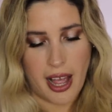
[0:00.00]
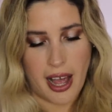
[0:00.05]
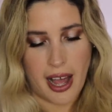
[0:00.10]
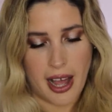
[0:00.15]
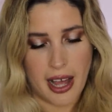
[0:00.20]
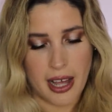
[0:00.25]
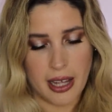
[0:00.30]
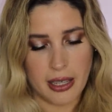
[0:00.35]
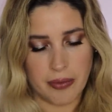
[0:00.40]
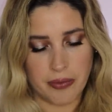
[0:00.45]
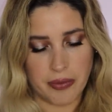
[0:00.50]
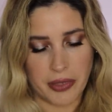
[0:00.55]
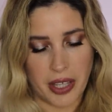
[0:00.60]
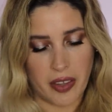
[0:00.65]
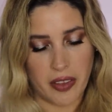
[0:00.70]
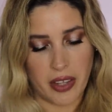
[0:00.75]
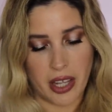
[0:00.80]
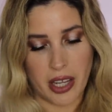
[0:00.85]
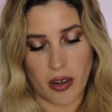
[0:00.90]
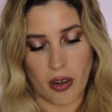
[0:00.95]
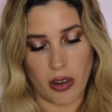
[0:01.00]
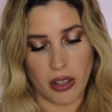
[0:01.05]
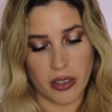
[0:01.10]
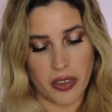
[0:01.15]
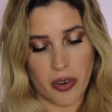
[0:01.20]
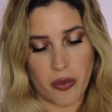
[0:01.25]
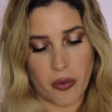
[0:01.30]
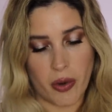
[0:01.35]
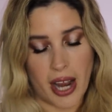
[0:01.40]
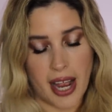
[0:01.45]
Um, and then all
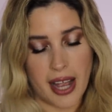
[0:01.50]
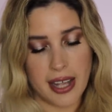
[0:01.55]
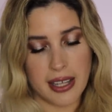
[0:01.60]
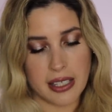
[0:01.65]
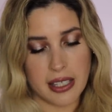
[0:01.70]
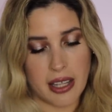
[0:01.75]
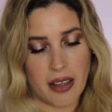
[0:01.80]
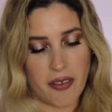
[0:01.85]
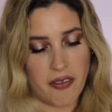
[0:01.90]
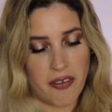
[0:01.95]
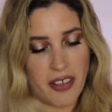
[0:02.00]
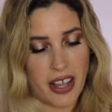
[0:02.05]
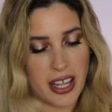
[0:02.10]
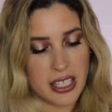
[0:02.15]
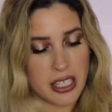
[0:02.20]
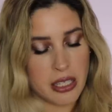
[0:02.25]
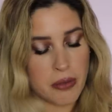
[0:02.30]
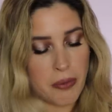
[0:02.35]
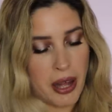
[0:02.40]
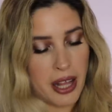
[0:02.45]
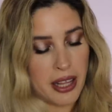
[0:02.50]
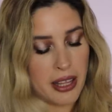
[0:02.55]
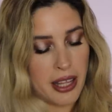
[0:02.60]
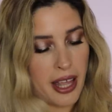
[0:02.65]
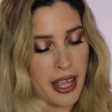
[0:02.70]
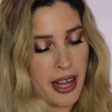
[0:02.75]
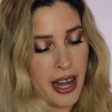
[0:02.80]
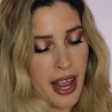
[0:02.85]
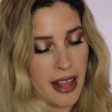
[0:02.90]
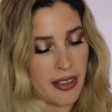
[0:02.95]
the rest, the face
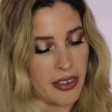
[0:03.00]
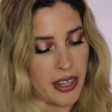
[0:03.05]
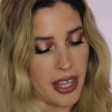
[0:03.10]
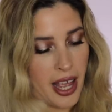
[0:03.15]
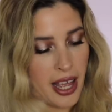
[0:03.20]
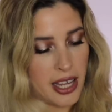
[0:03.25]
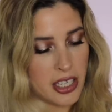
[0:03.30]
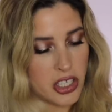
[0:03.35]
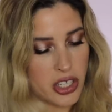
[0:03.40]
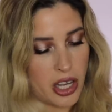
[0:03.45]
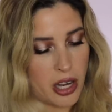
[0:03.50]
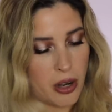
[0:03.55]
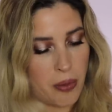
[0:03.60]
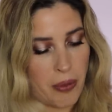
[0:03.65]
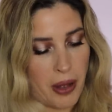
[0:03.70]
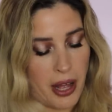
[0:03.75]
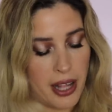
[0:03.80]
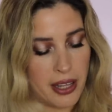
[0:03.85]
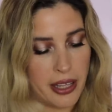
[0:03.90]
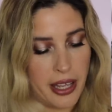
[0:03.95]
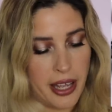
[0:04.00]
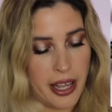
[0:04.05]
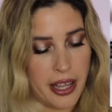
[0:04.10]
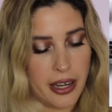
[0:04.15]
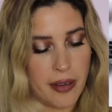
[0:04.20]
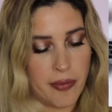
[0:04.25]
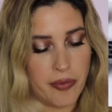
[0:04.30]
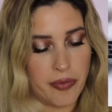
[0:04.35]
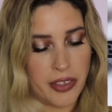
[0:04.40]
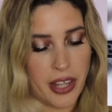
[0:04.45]
palette and the eyeshadow
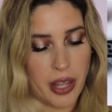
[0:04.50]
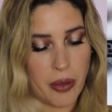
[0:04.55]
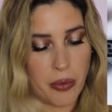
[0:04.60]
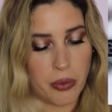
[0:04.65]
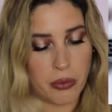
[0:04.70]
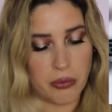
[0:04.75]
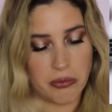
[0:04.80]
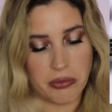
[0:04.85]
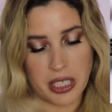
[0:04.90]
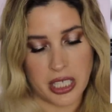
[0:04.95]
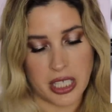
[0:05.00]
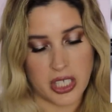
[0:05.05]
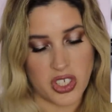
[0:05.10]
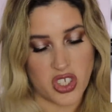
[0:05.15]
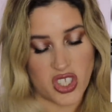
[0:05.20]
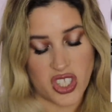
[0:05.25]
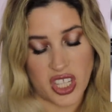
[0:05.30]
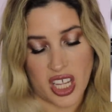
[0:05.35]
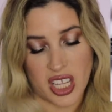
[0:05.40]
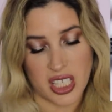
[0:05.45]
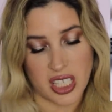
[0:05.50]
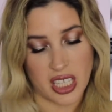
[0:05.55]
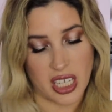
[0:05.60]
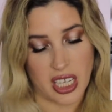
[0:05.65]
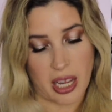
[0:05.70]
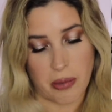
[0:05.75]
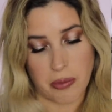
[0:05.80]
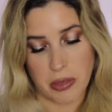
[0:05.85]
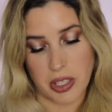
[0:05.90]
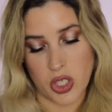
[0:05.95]
palette, they, it just says
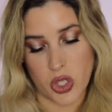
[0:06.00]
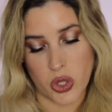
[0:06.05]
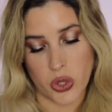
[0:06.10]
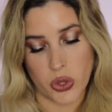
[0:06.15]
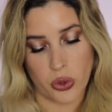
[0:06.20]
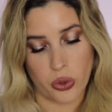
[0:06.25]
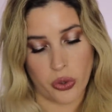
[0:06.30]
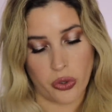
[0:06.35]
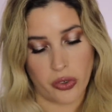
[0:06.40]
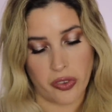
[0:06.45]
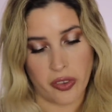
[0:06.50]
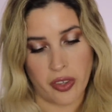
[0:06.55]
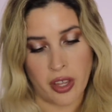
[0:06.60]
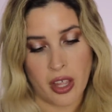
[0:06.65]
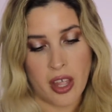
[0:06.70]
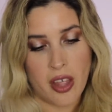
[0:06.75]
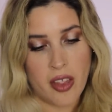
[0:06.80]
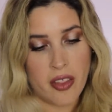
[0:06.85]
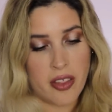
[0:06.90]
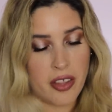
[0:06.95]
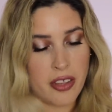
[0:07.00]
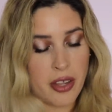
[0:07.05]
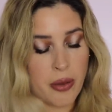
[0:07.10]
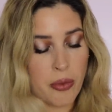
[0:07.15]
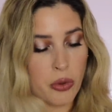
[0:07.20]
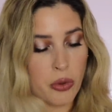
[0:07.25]
coming soon that they